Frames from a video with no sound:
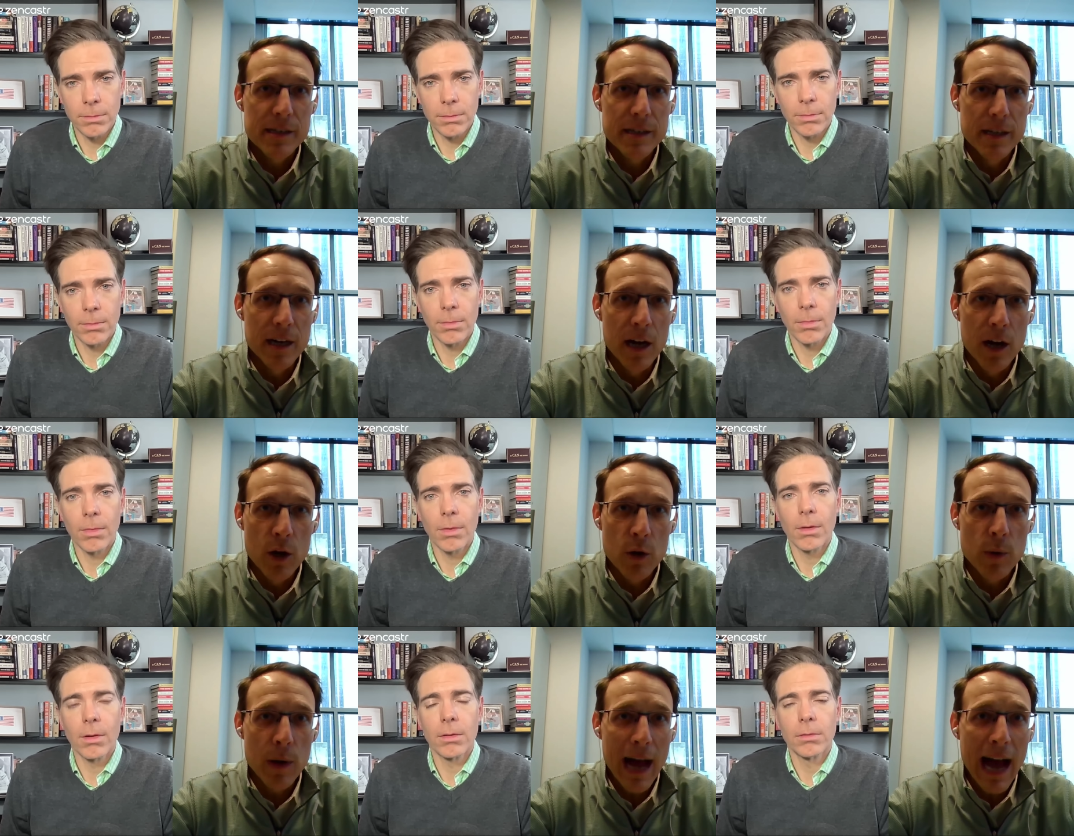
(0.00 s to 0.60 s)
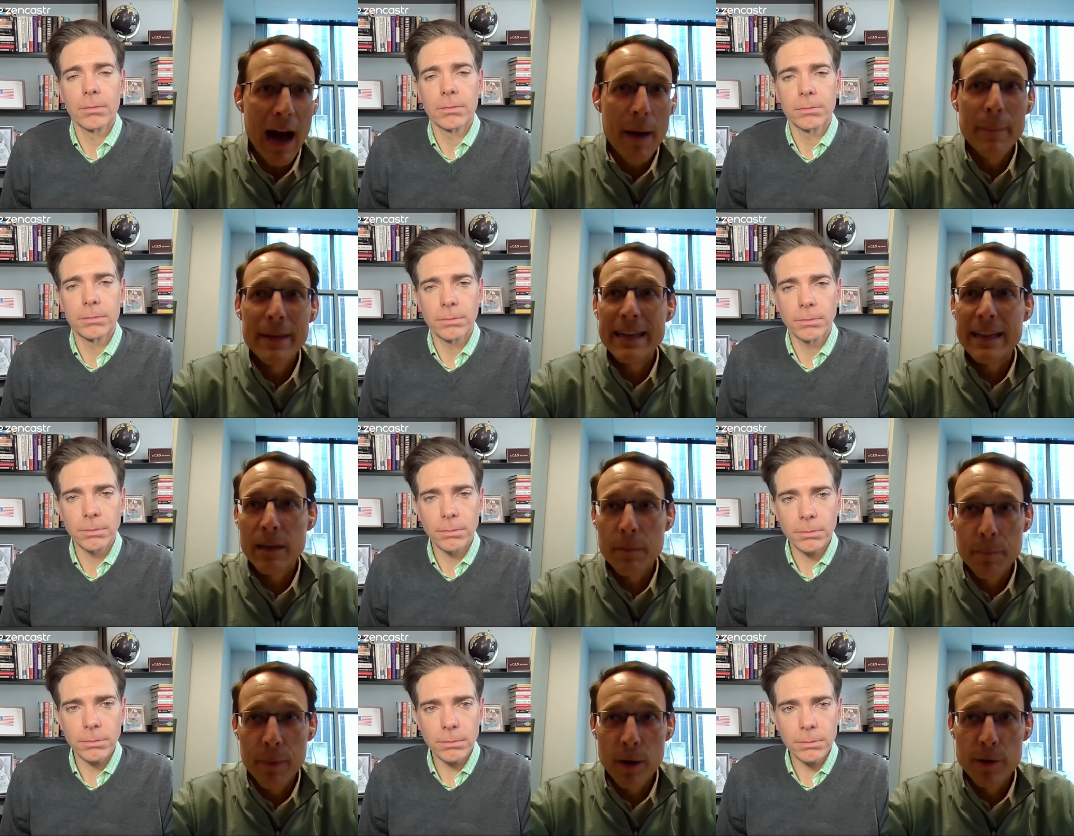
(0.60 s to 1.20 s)
Speaker 1: You know, how many of
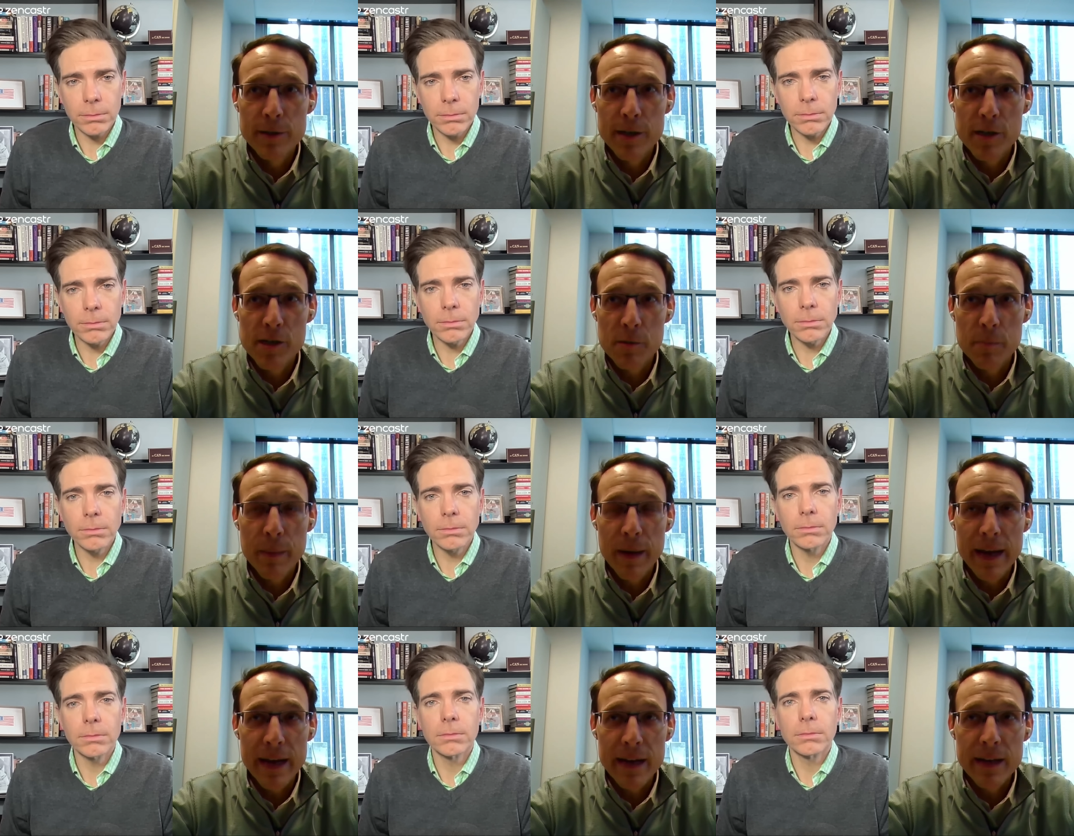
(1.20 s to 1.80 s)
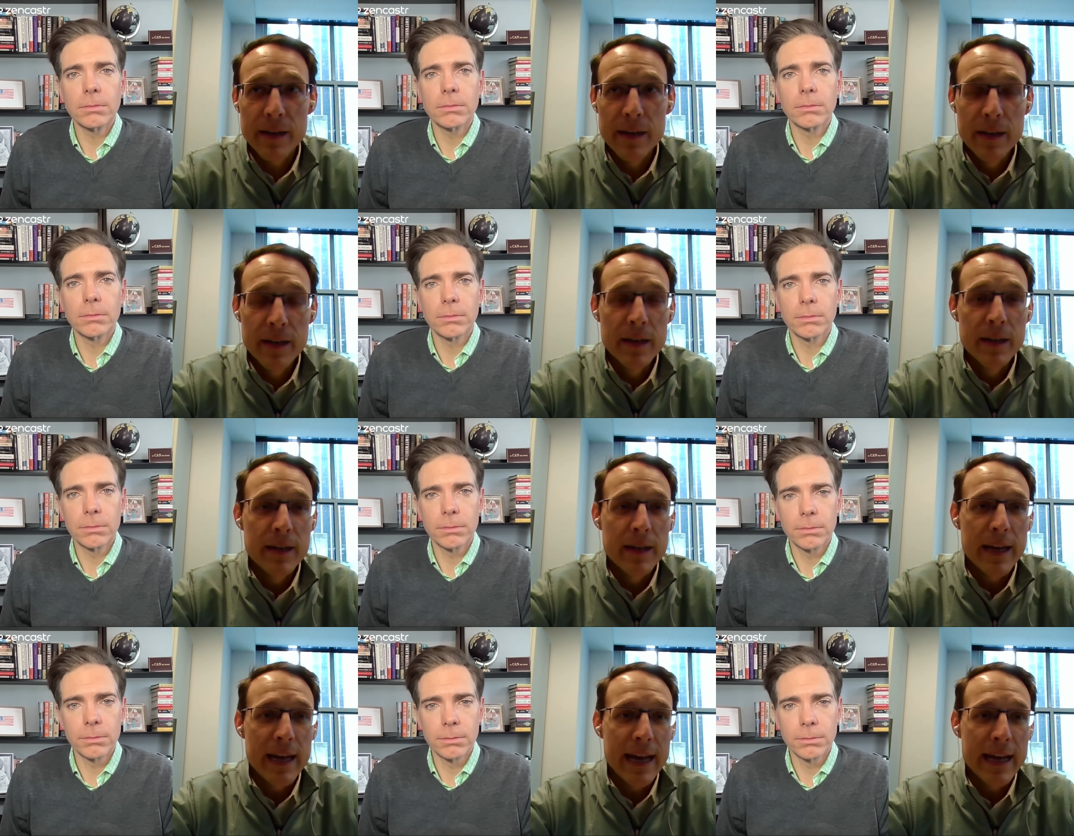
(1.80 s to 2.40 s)
them participate
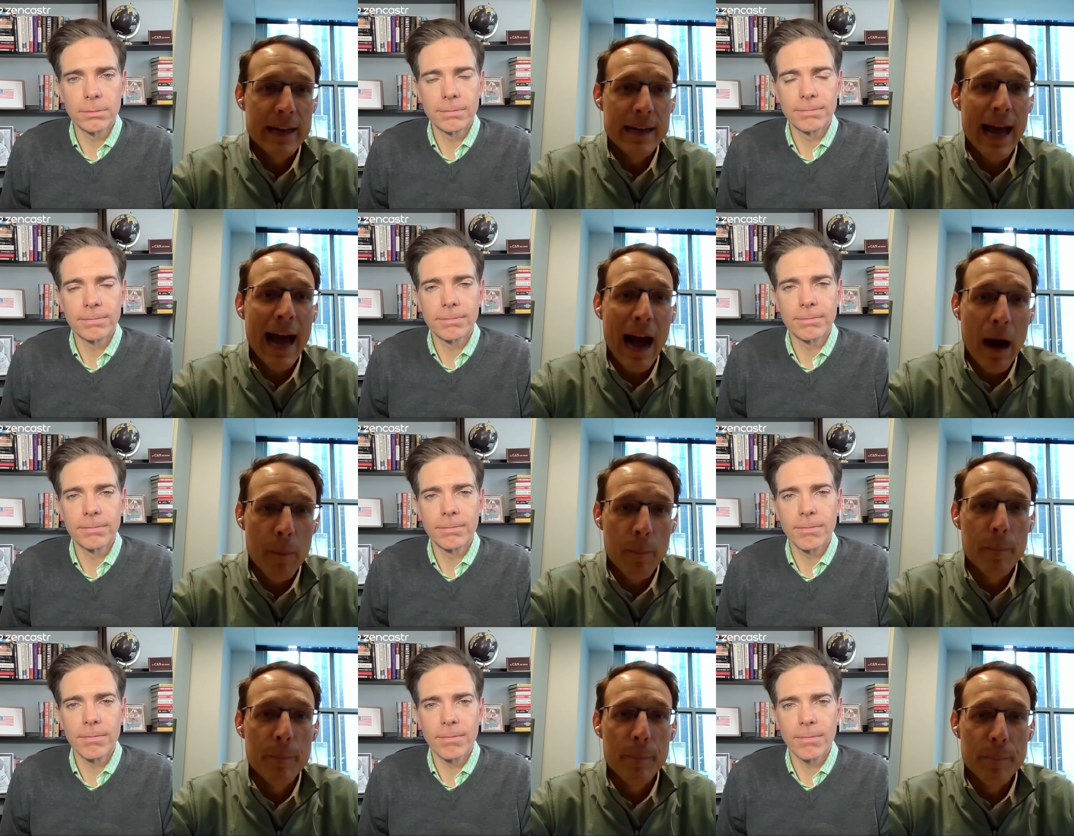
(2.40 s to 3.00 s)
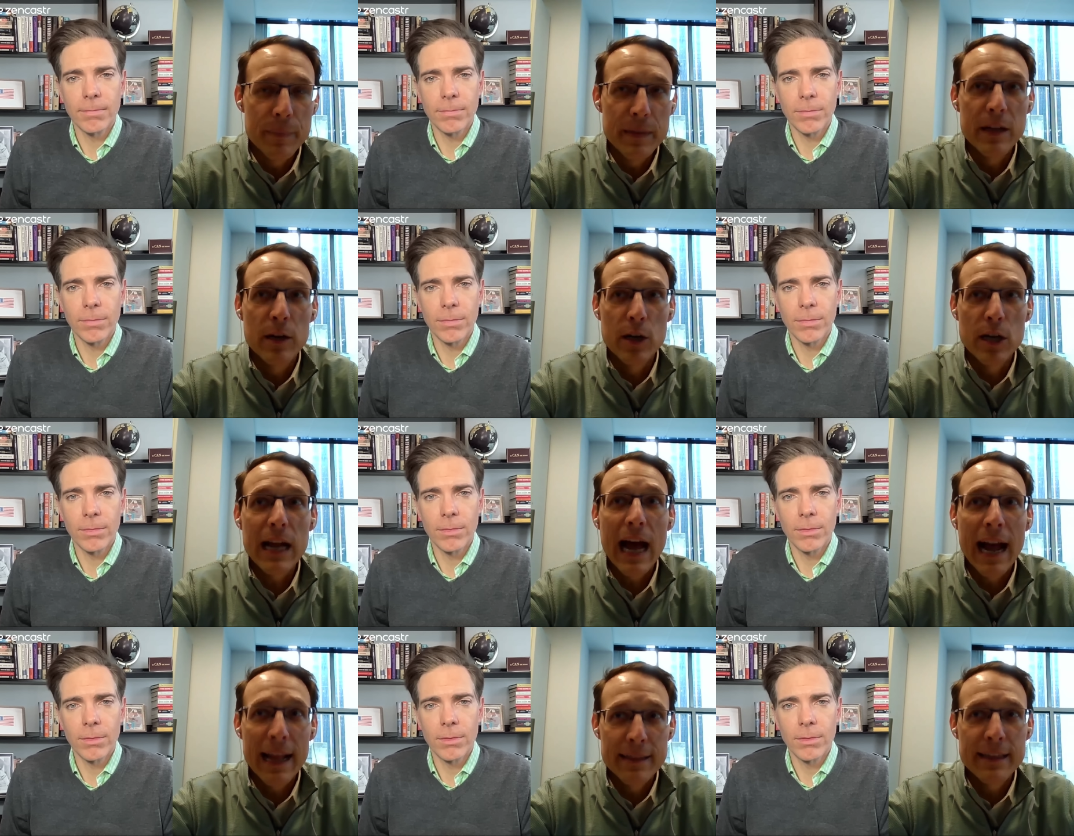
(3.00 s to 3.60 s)
and how they're going
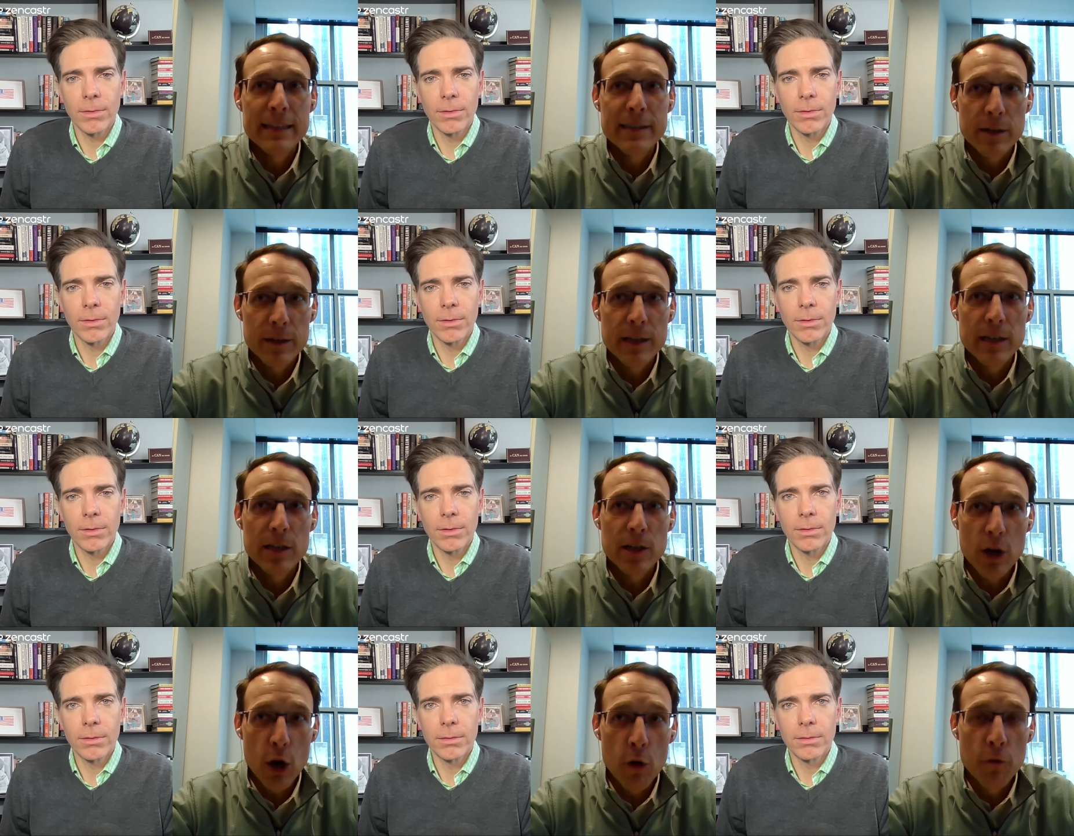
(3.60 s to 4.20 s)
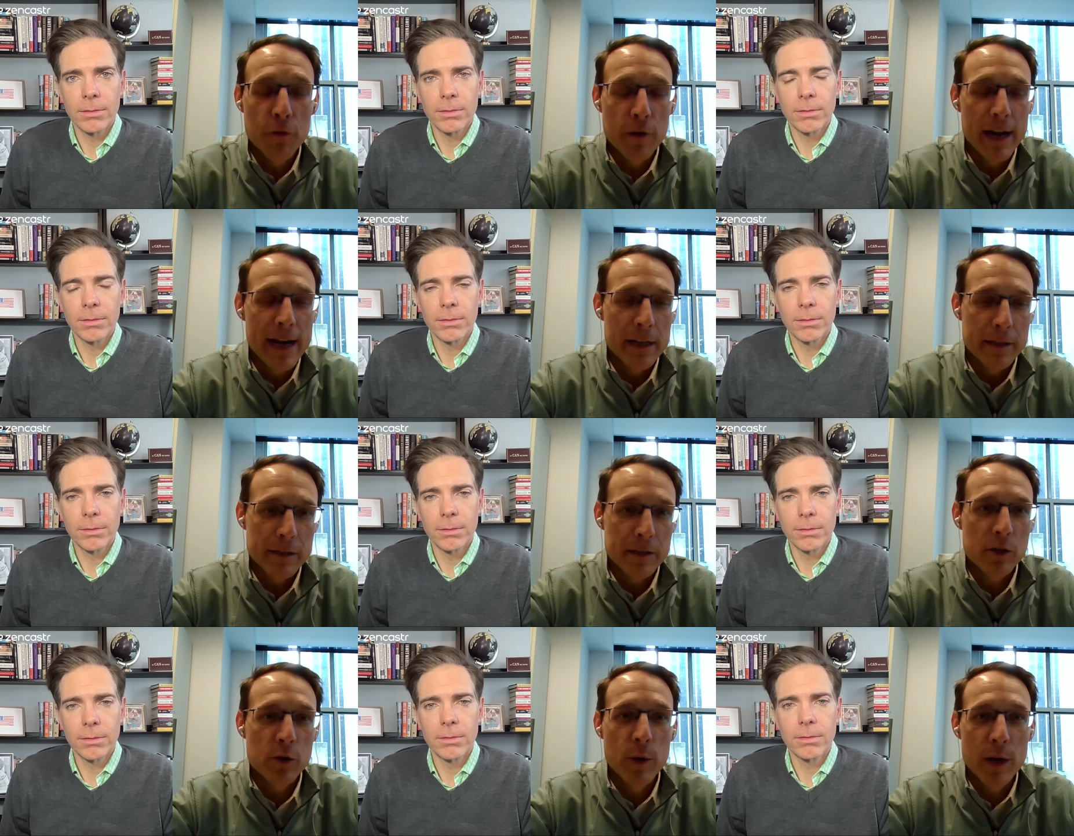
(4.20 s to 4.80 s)
to, I think they're going to go for Haley.
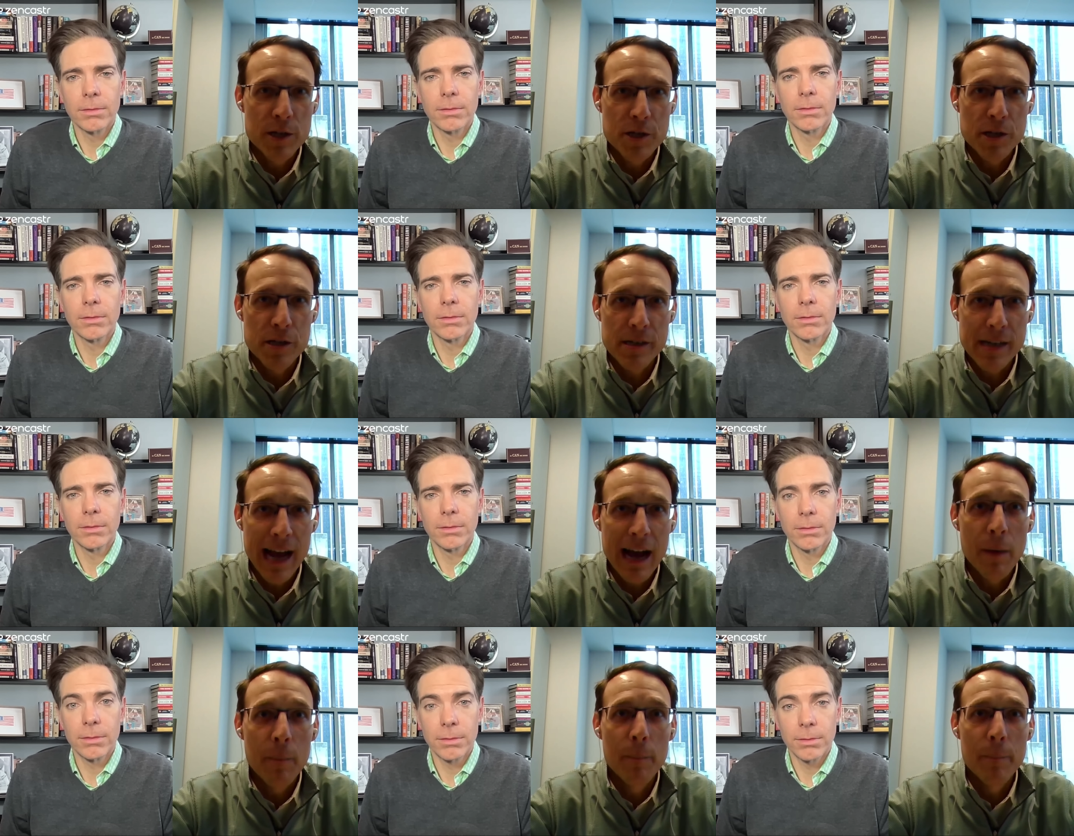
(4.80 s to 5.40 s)
The question is, how